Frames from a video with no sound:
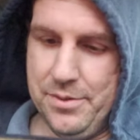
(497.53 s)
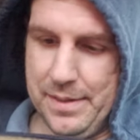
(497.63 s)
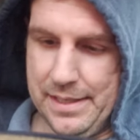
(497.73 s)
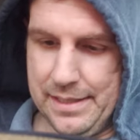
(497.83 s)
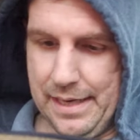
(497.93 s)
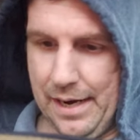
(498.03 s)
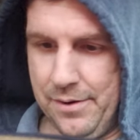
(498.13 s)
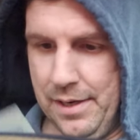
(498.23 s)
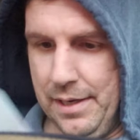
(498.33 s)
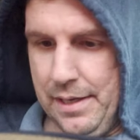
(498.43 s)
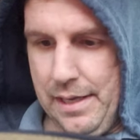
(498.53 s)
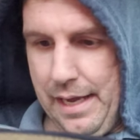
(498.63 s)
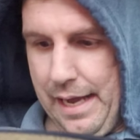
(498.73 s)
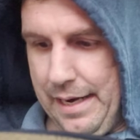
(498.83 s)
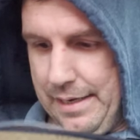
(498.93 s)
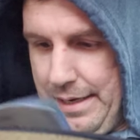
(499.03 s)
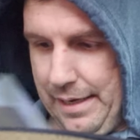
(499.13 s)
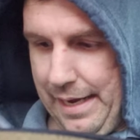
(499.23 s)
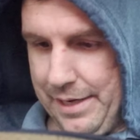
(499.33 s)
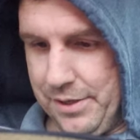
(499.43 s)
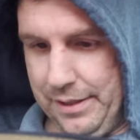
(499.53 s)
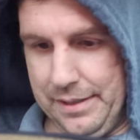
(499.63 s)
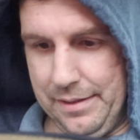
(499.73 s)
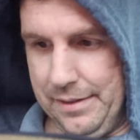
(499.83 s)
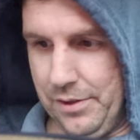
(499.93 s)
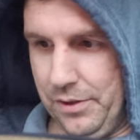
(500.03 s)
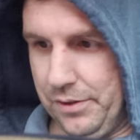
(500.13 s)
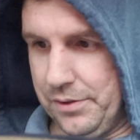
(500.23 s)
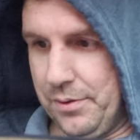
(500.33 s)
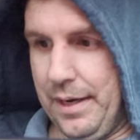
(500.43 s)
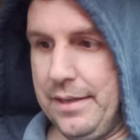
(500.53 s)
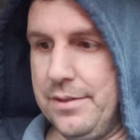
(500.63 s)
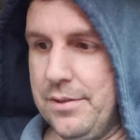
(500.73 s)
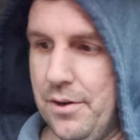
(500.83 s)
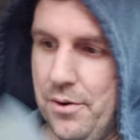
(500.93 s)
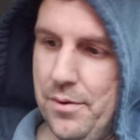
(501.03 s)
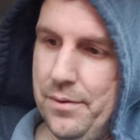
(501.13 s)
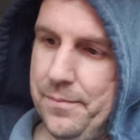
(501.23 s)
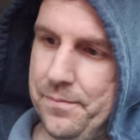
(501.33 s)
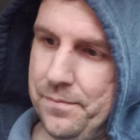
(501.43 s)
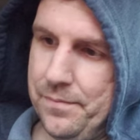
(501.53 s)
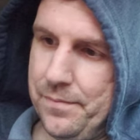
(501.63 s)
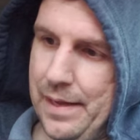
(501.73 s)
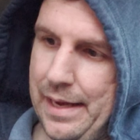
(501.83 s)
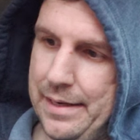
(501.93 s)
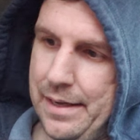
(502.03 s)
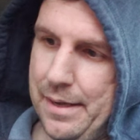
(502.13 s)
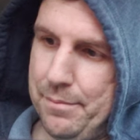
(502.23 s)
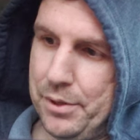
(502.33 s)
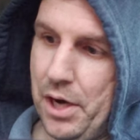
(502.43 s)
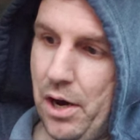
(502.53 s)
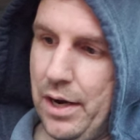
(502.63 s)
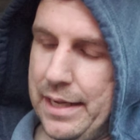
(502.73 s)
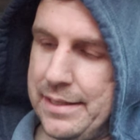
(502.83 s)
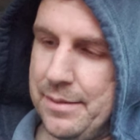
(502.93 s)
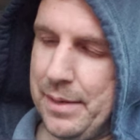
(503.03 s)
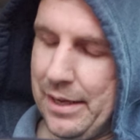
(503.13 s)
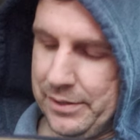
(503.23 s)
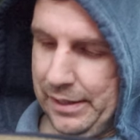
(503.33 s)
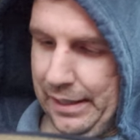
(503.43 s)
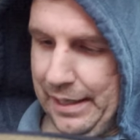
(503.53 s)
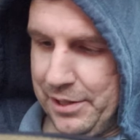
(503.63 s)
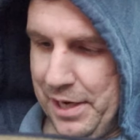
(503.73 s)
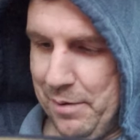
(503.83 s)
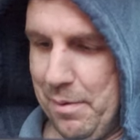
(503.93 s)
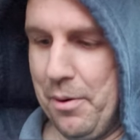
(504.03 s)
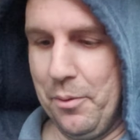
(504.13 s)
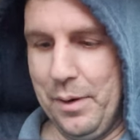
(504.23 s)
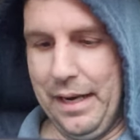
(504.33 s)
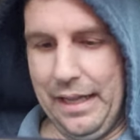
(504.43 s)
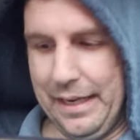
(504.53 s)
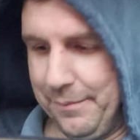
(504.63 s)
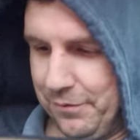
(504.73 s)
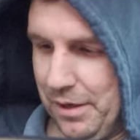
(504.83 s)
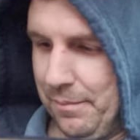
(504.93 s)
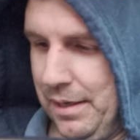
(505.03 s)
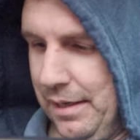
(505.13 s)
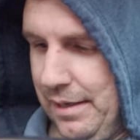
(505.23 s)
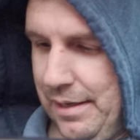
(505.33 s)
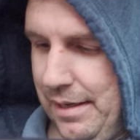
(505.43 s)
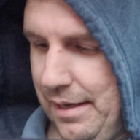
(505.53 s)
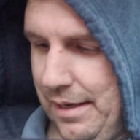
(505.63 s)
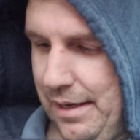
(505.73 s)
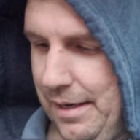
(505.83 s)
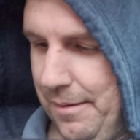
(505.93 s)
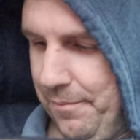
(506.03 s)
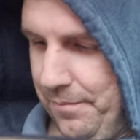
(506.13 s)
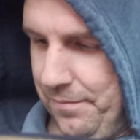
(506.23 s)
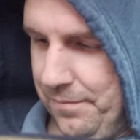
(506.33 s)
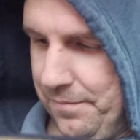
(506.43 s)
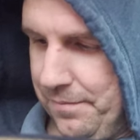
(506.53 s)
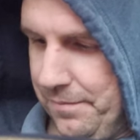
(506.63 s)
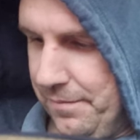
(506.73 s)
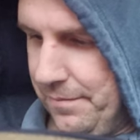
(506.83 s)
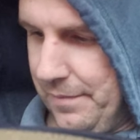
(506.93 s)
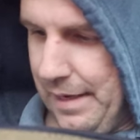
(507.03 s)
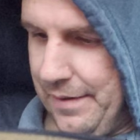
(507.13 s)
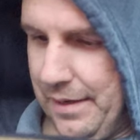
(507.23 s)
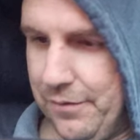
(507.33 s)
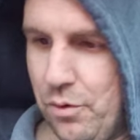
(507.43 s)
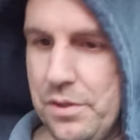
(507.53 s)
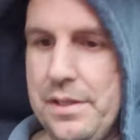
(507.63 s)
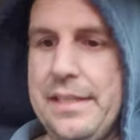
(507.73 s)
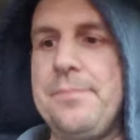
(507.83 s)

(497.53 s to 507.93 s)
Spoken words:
doing this now. And actually, this art looks great. So, and Bergara is someone else I like. I just can't remember what I like him from. And then, of course, Cy